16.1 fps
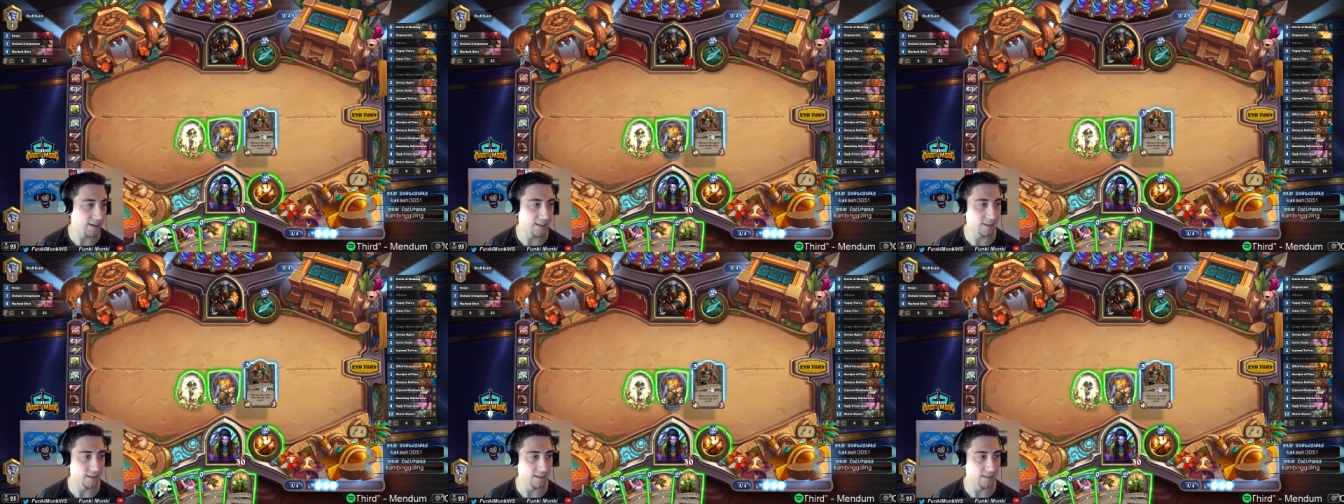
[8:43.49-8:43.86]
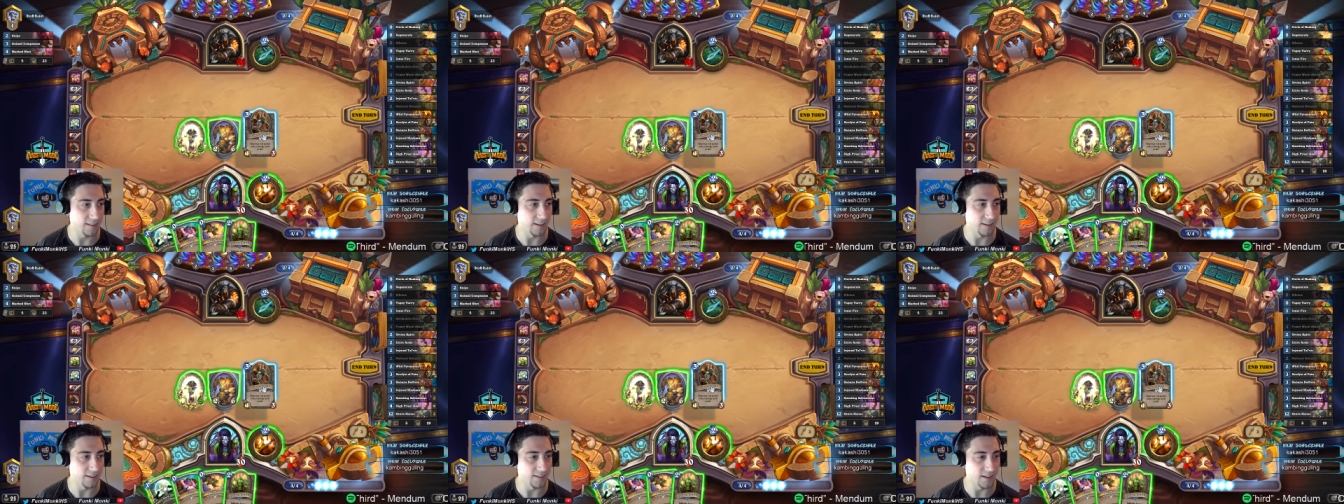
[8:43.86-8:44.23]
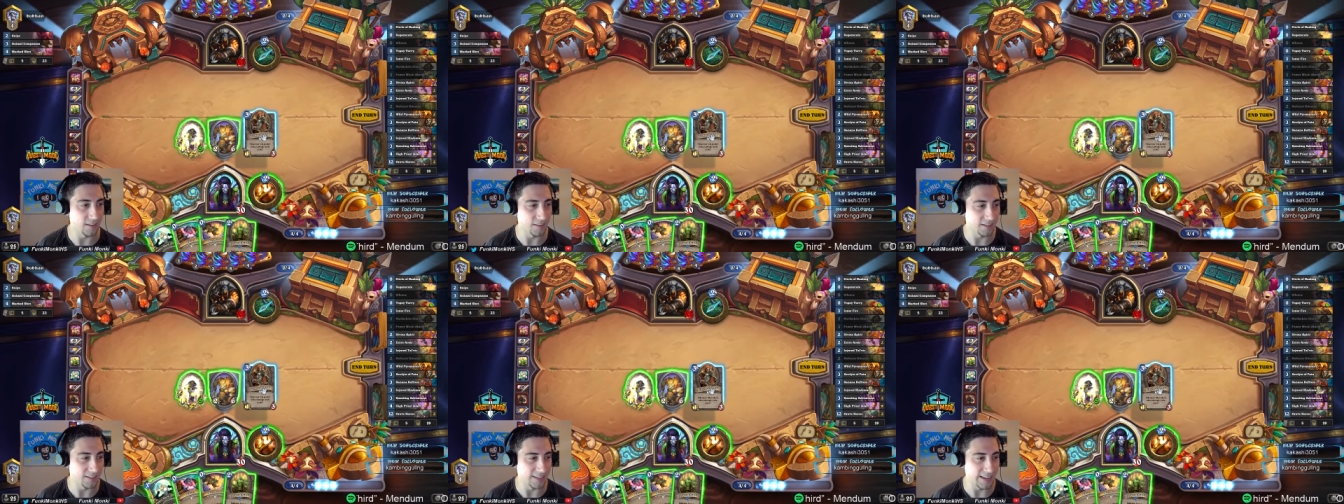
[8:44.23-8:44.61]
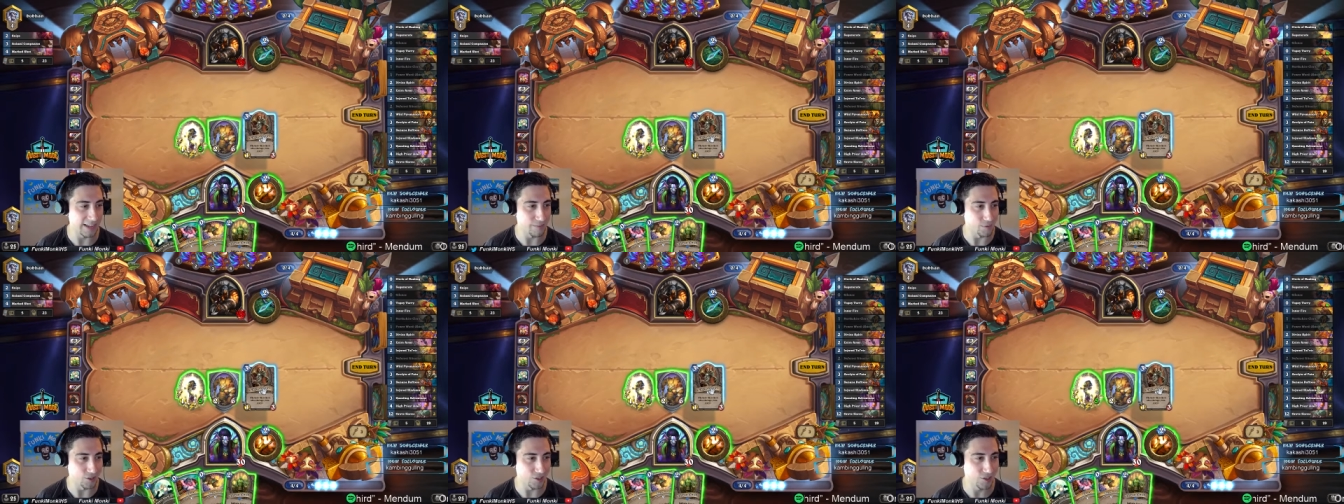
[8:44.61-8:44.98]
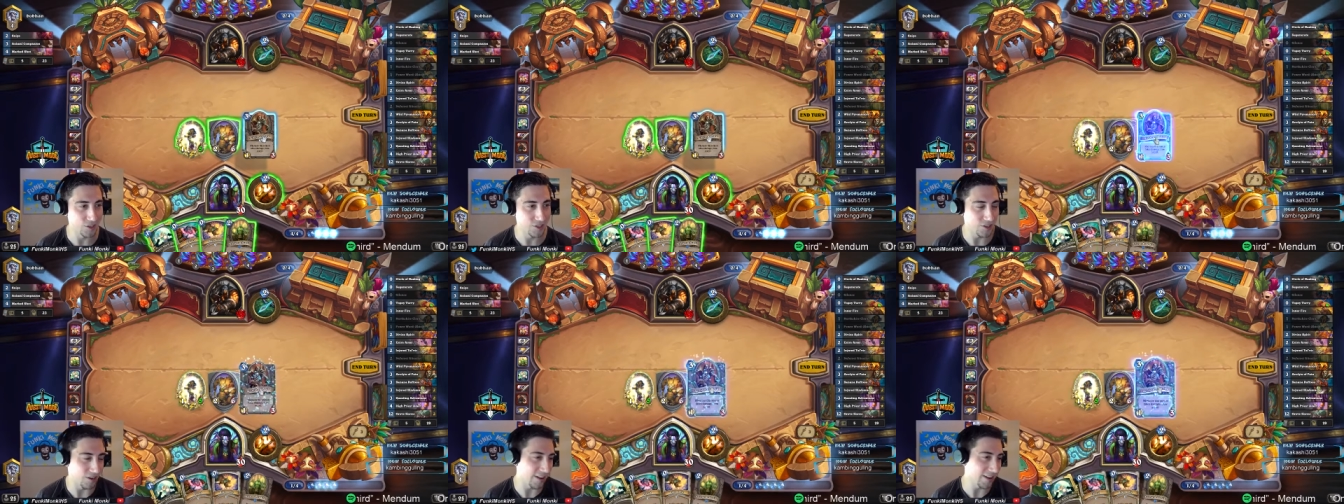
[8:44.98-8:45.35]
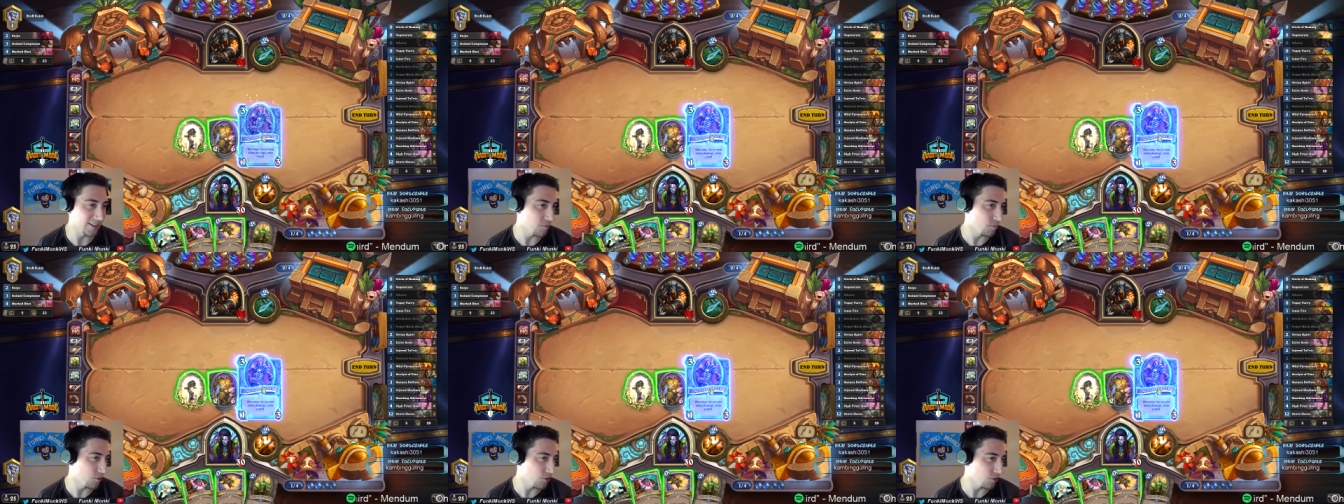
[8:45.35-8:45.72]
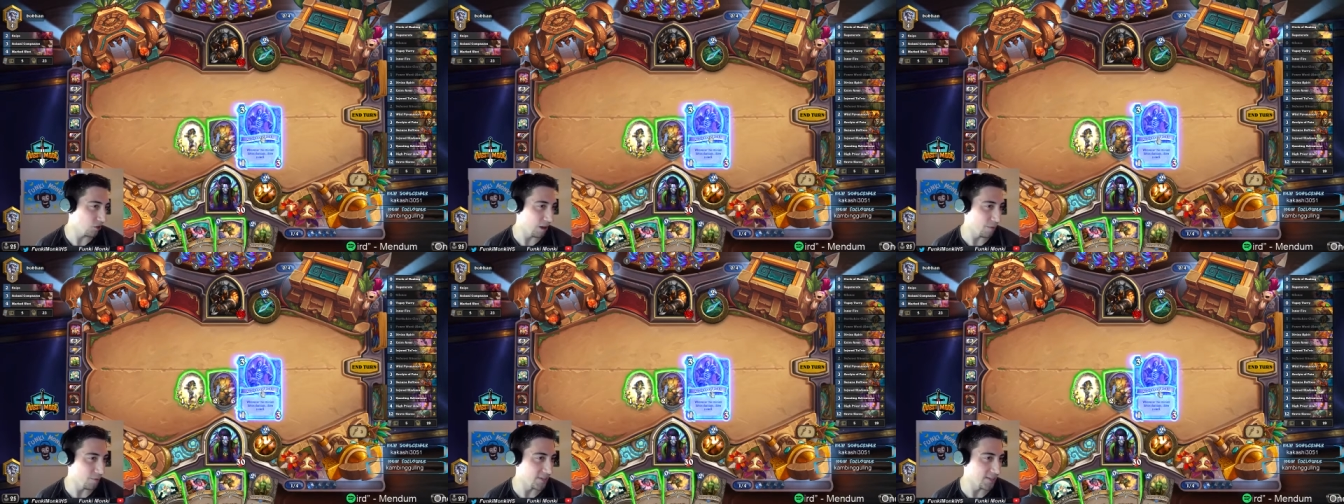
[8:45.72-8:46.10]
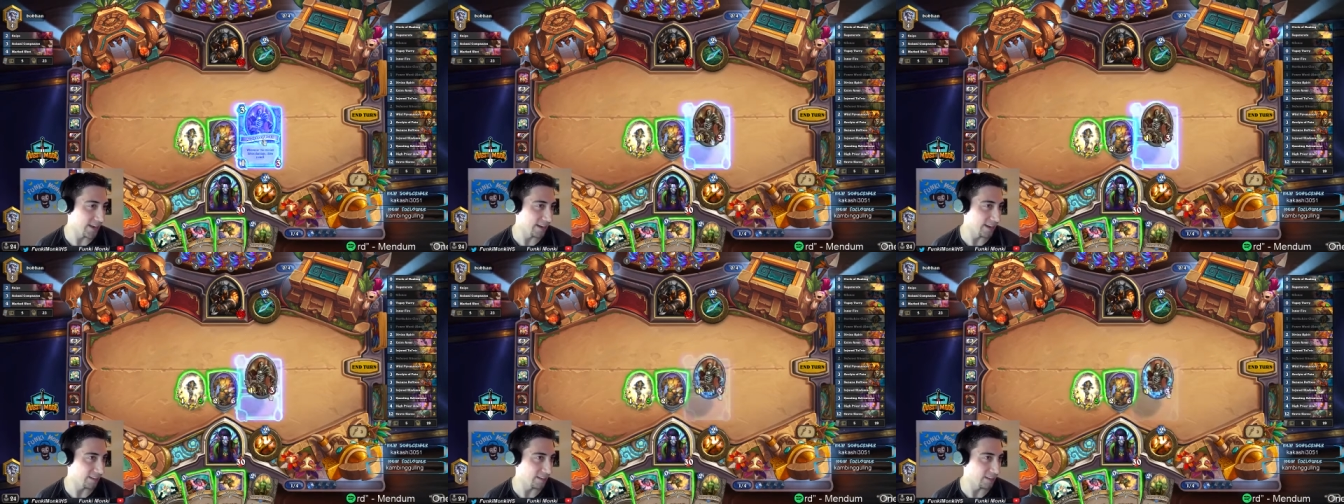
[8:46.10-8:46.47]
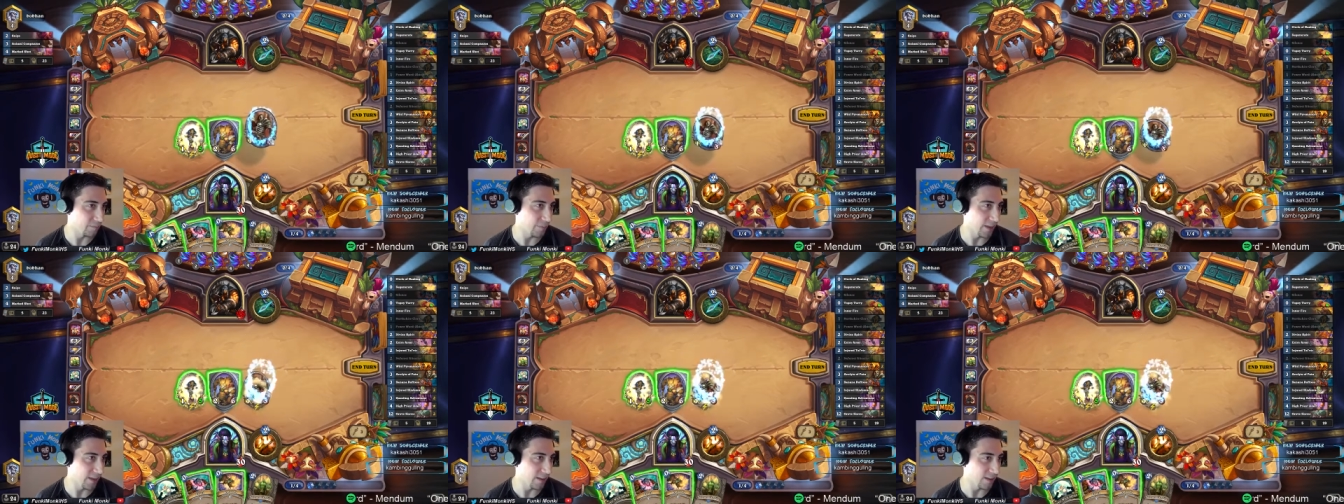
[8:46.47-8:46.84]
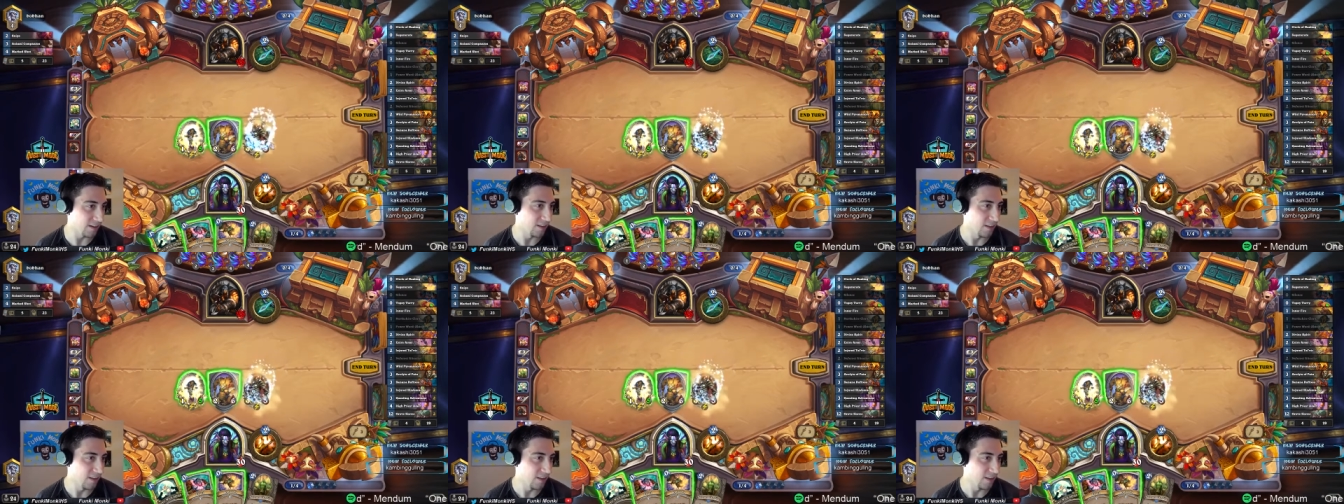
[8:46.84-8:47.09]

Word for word: heal anything because nothing's damaged. So I guess I'm just dropping this acolyte of pain.